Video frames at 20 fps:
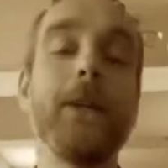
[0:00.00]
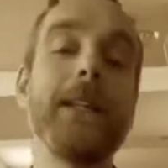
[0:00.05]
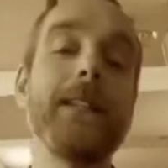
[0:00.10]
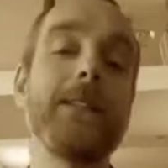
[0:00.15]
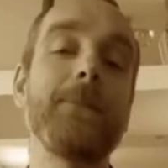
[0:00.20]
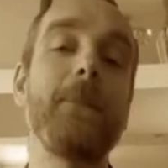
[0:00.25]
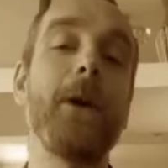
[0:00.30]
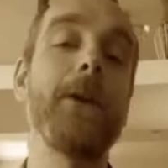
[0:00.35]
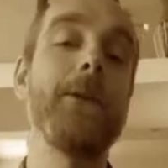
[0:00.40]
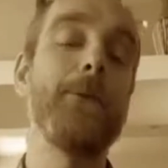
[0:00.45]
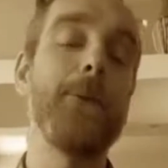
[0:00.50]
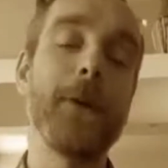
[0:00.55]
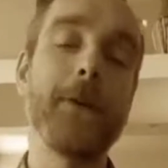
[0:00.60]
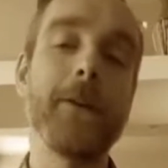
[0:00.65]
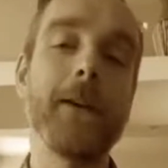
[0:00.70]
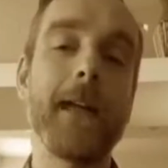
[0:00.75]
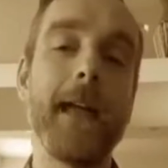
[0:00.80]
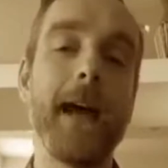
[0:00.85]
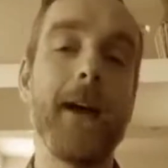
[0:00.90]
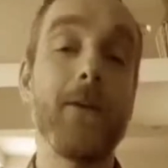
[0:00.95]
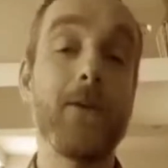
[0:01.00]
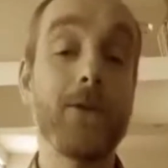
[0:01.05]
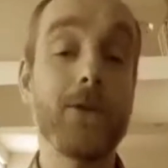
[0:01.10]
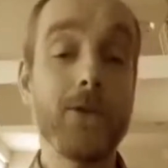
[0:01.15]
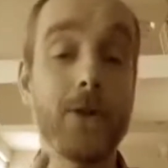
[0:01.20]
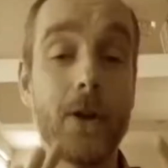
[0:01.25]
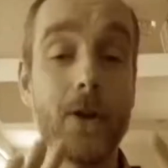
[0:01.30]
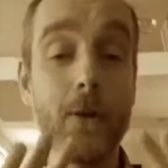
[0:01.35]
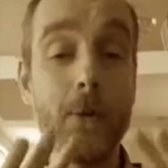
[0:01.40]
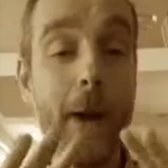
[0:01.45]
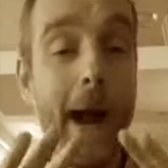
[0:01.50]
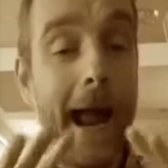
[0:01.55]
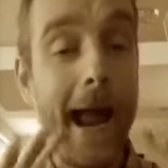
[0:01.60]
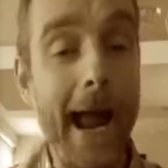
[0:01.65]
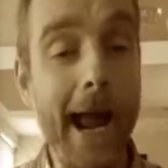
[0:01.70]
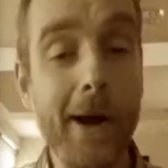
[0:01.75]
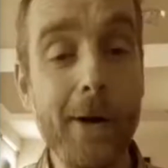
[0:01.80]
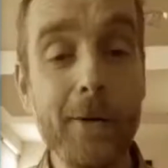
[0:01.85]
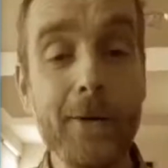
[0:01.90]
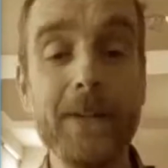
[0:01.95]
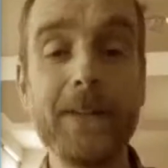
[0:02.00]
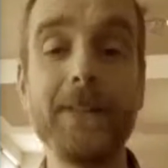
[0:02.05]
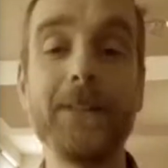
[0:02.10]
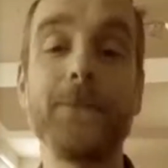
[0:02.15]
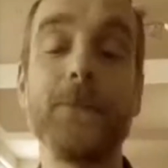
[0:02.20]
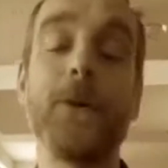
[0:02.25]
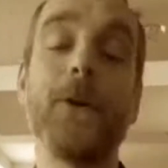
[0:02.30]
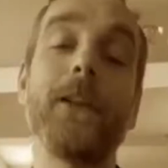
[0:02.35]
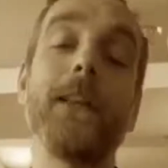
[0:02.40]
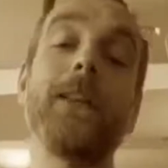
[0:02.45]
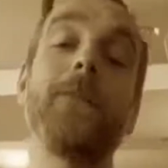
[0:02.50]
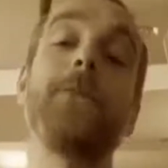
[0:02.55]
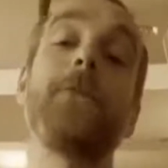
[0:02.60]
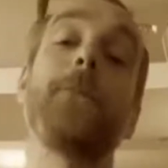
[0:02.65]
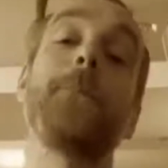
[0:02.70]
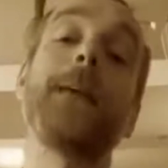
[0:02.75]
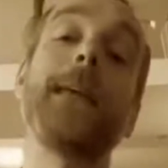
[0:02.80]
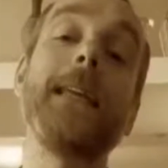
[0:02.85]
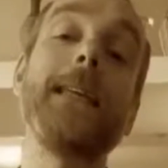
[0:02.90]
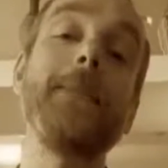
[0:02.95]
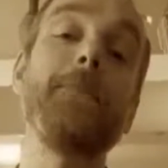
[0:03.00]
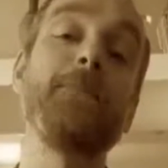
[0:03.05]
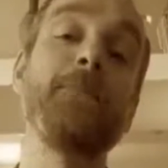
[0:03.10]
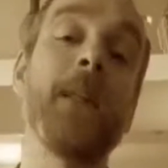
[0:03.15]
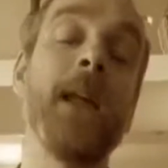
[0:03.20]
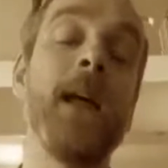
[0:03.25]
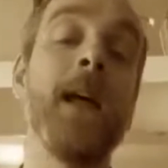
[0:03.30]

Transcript: into my Twitter account and show you how this is working for me.